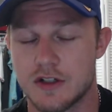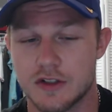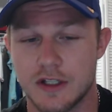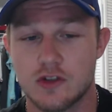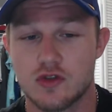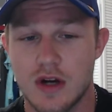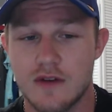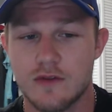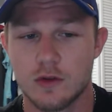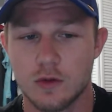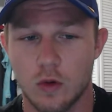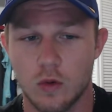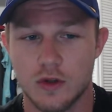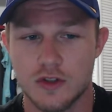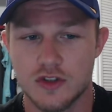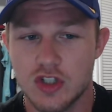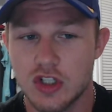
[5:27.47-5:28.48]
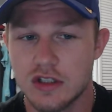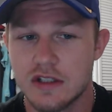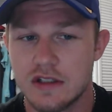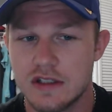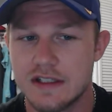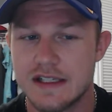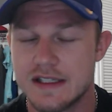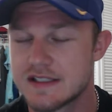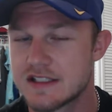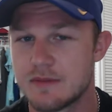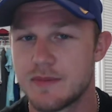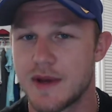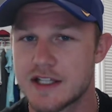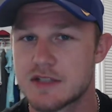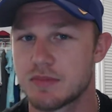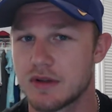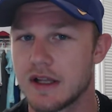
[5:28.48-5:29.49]
Like Trevor Lawrence clearly is the
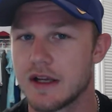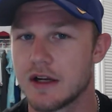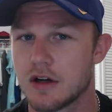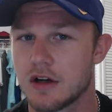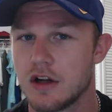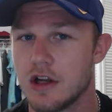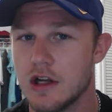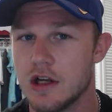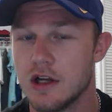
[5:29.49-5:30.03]
best player,